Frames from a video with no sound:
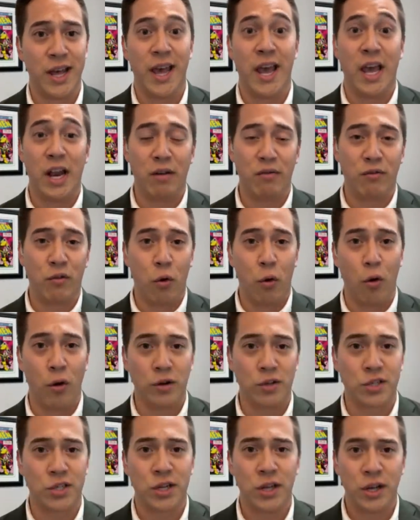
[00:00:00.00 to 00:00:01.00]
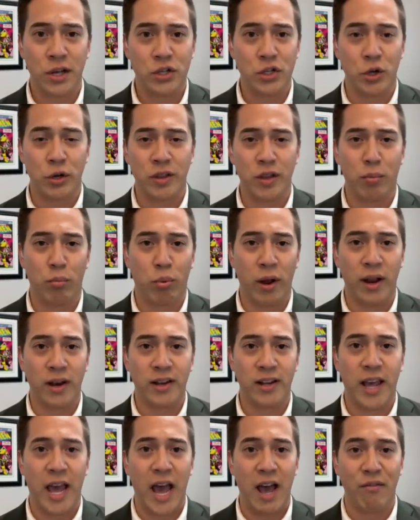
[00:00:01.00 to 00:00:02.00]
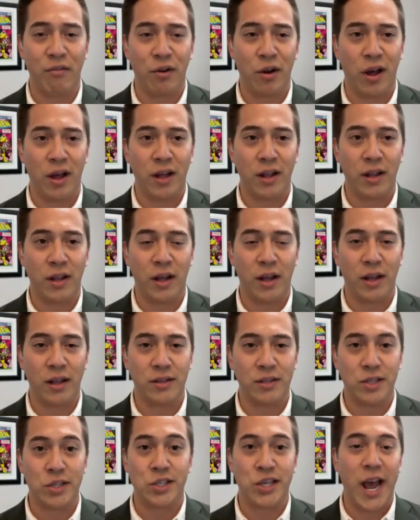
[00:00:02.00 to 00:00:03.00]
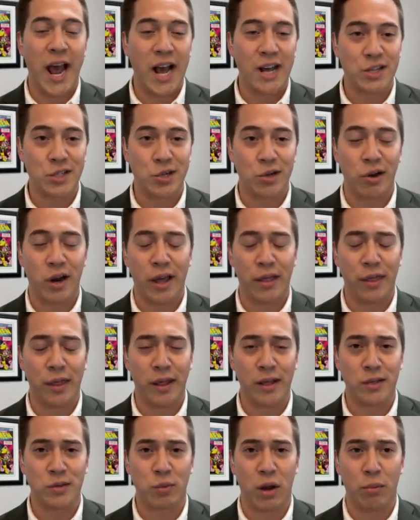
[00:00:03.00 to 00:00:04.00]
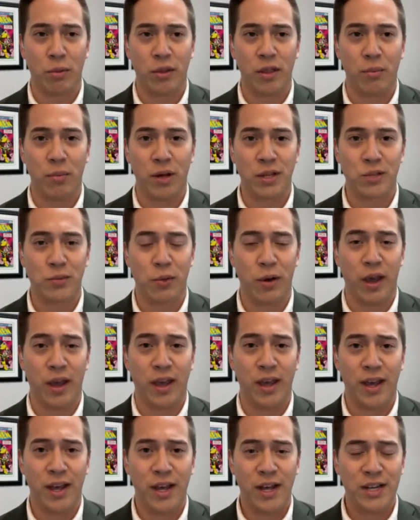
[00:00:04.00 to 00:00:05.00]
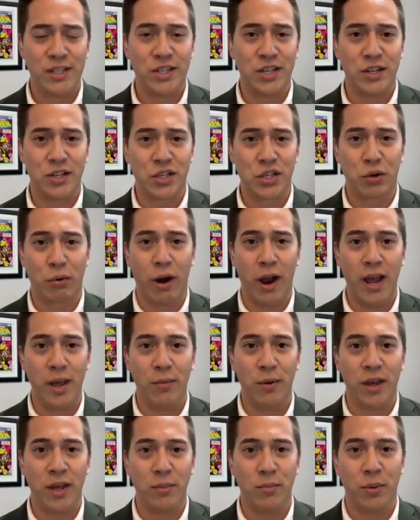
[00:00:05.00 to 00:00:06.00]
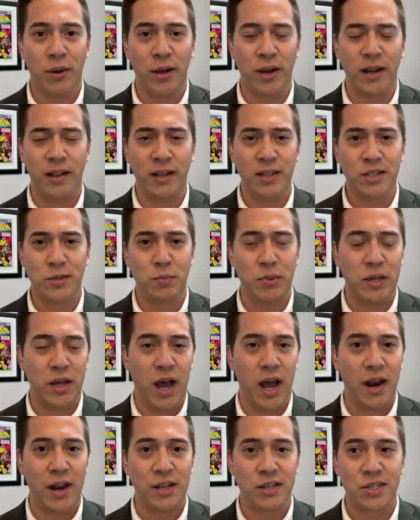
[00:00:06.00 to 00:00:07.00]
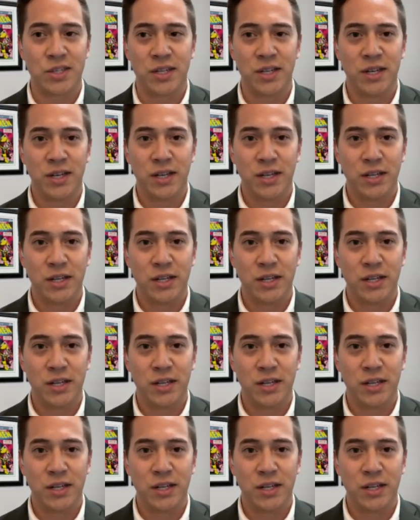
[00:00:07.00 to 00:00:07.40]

And of course, during the Brett Kavanaugh disaster, I think is probably the best way to describe it. But let's be honest,